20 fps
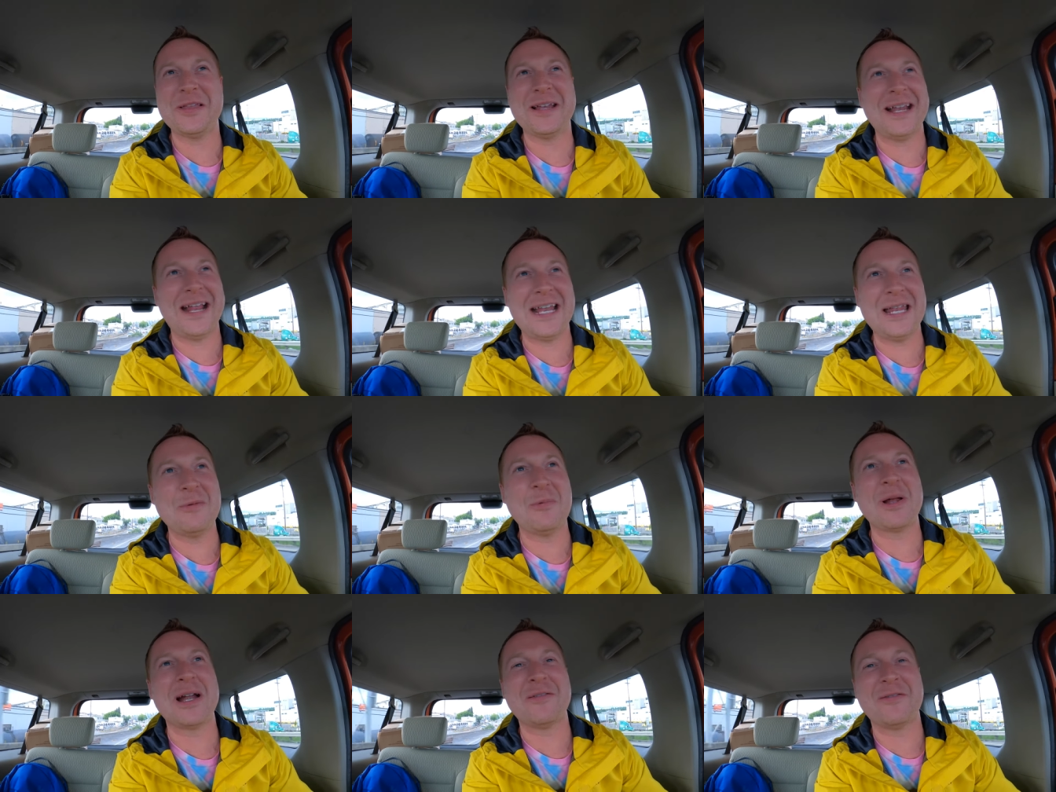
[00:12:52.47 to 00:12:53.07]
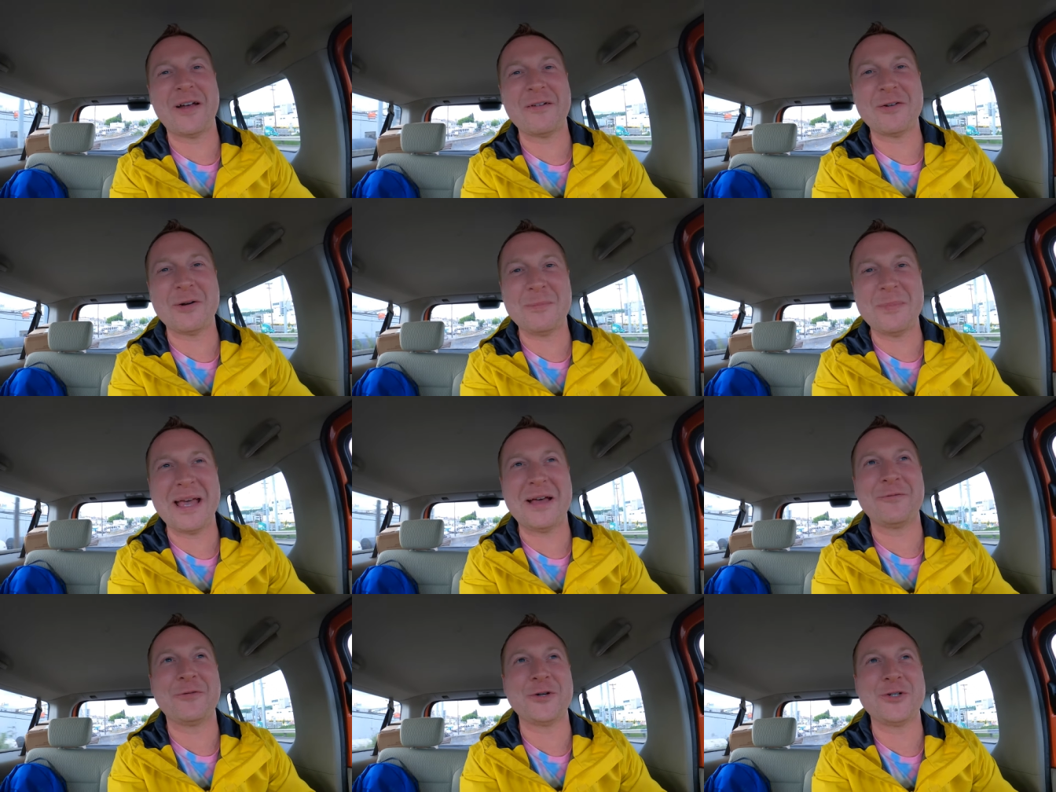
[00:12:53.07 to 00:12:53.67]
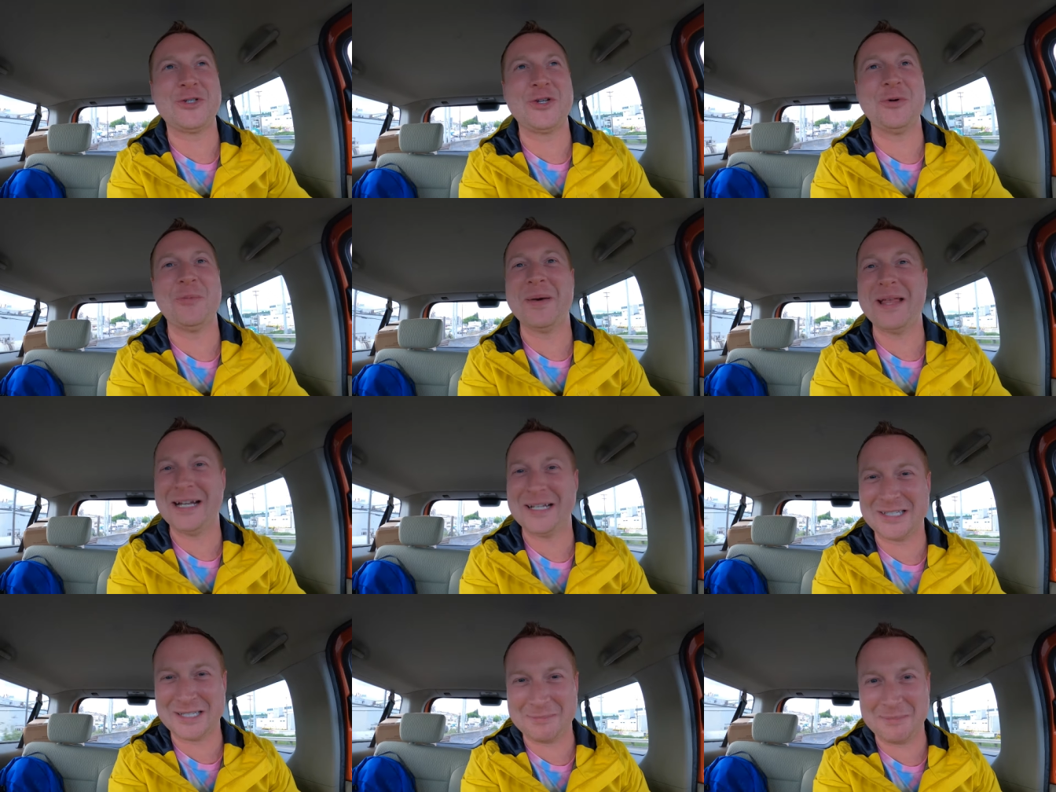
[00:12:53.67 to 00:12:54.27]
than anyone I've ever met for two
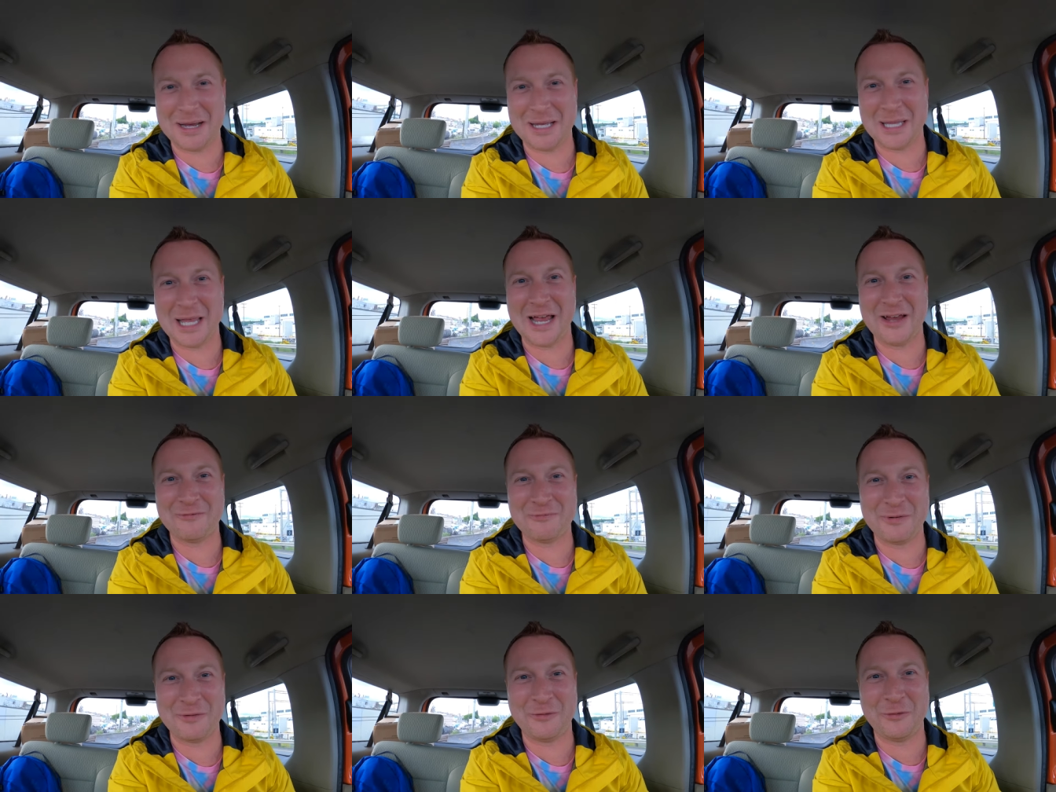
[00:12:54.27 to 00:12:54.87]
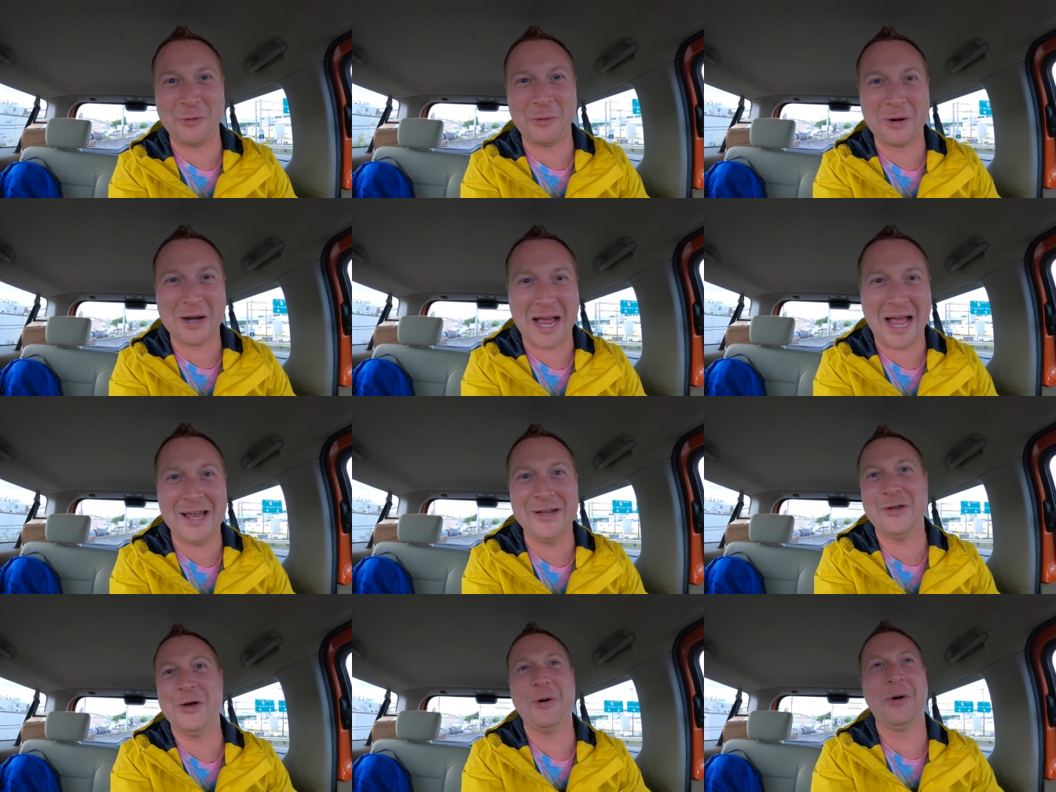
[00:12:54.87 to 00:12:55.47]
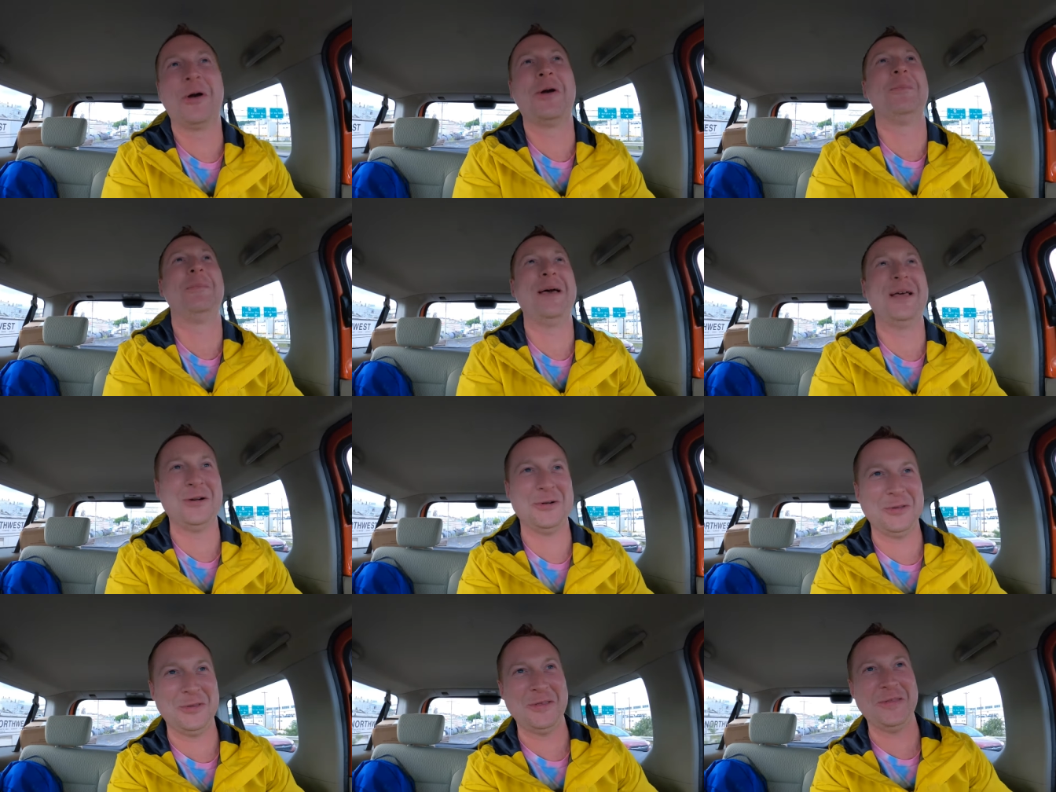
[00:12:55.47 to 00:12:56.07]
minutes in my life before. I know her
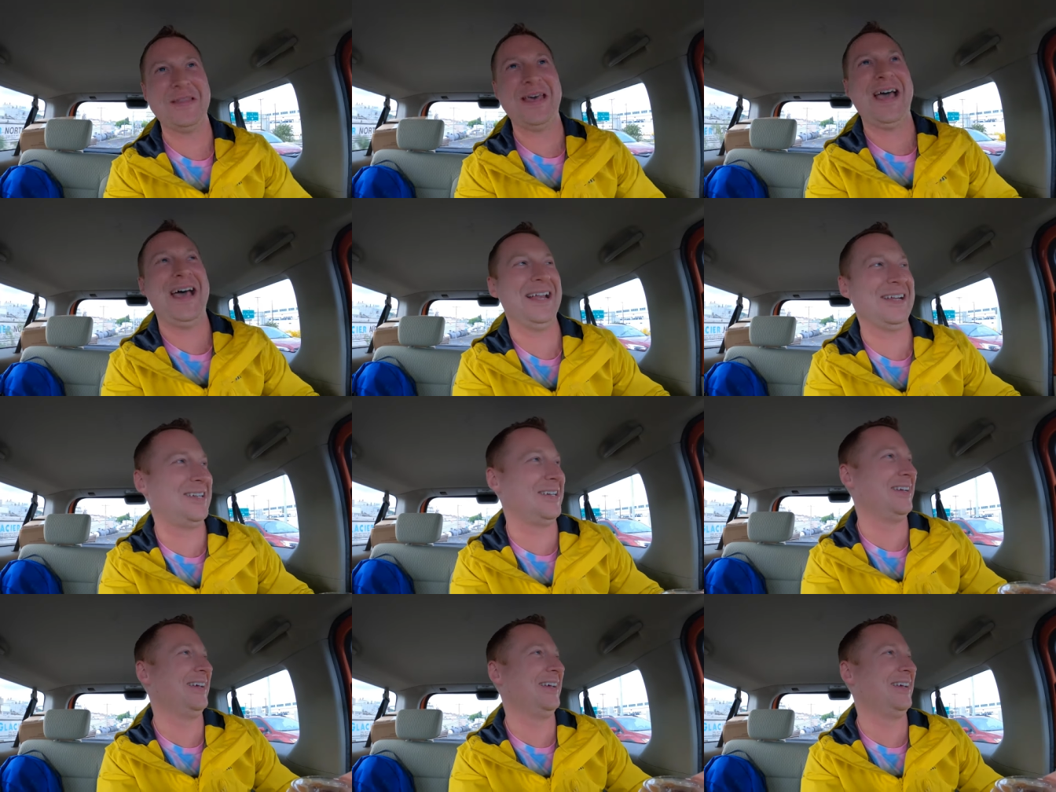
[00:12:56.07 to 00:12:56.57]
better than that.